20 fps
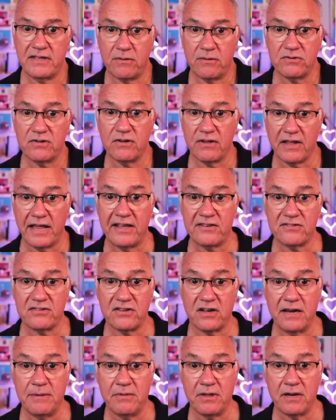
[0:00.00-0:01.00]
that was the last
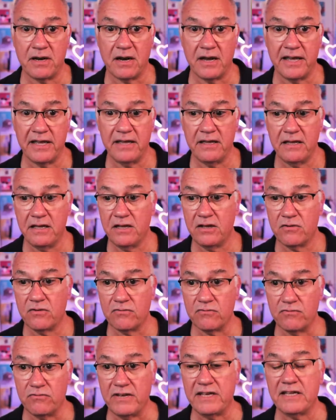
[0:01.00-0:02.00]
time that I
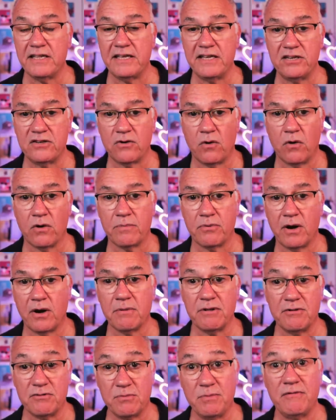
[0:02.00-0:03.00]
really taught
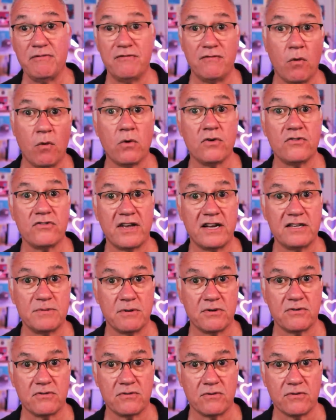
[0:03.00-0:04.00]
properly. It was before
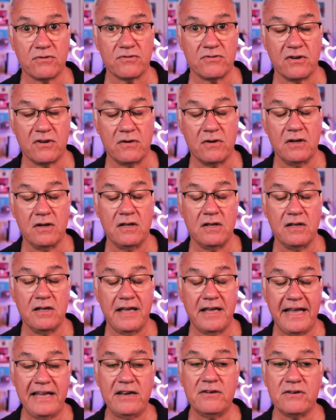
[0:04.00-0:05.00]
Sketchbook Skool. So
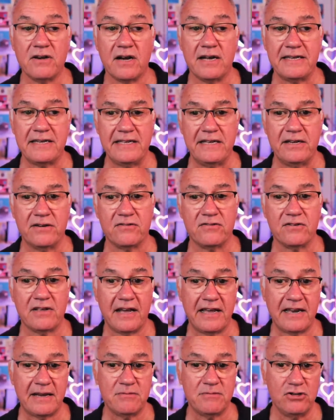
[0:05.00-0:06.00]
eight or nine years.
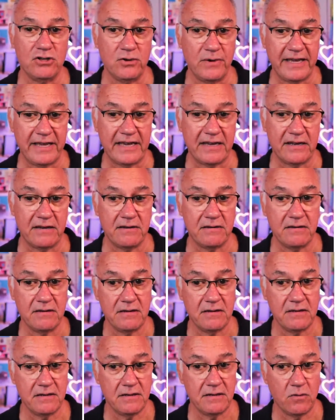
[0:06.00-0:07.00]
And I'm doing it
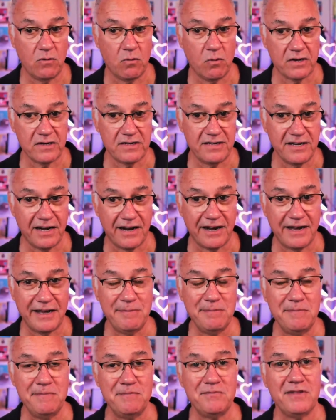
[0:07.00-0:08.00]
one
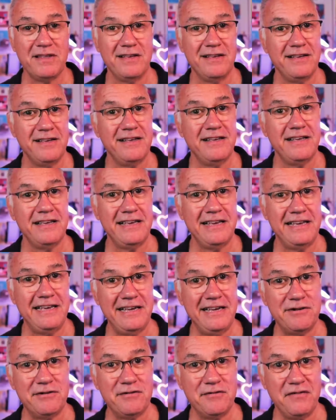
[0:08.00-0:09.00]
time
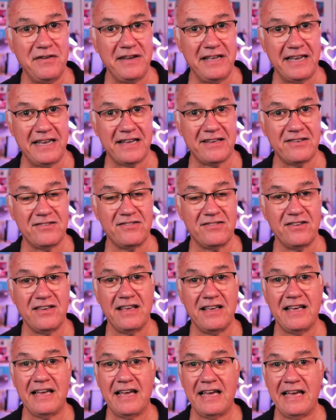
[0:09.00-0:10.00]
here in Phoenix.
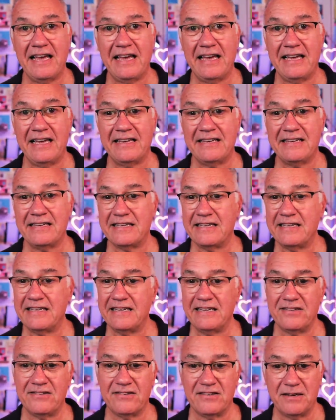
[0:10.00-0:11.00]
And it
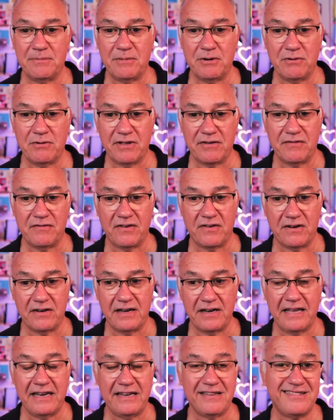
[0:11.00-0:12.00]
is going to be really fun.
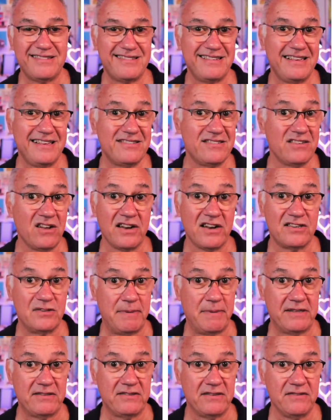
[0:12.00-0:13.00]
And it's it's not
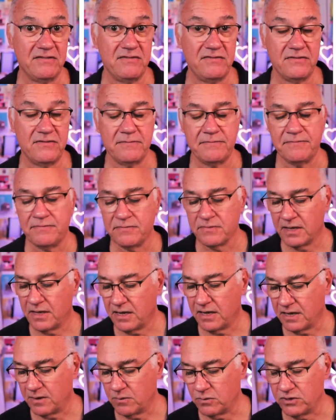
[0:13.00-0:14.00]
expensive.
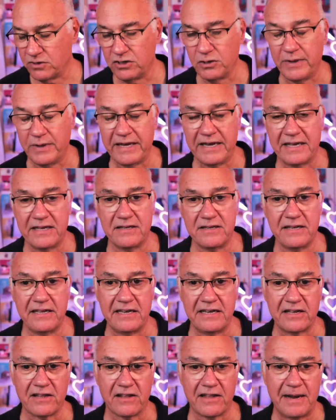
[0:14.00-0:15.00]
Um, we're doing it
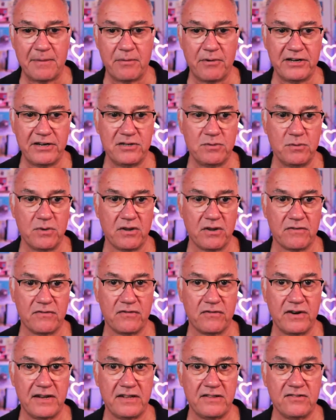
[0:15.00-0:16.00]
in collaboration with our
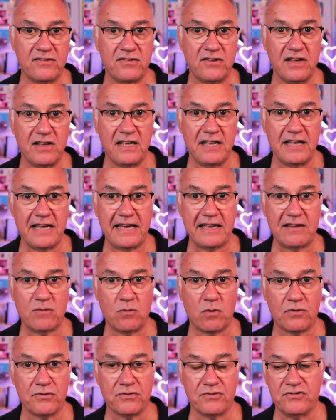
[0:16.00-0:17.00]
friends at
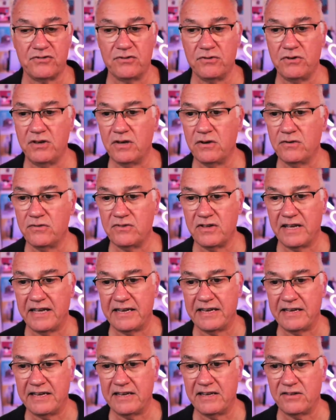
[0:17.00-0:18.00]
Walter Studios.
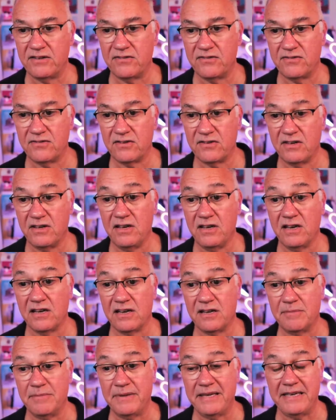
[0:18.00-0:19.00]
And it is going
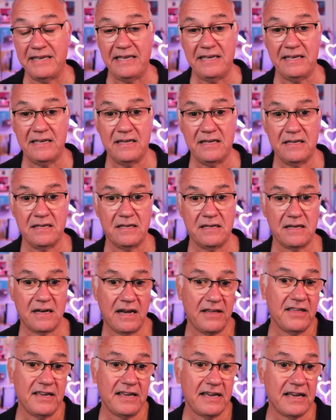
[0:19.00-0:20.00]
to be
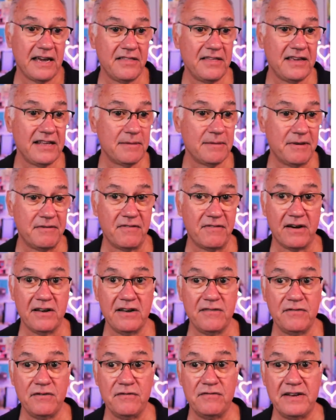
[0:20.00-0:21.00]
I think I think it'll be fun
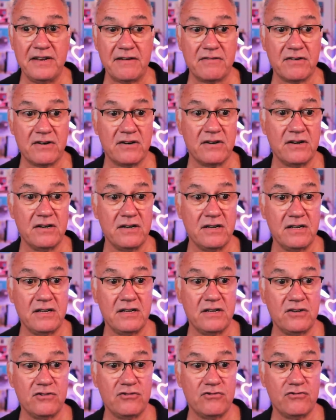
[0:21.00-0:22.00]
if you've never
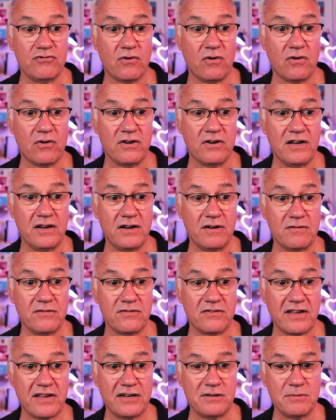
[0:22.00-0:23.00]
drawn in. The
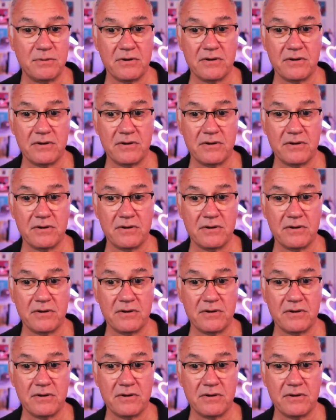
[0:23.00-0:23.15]
Walter sketchbook.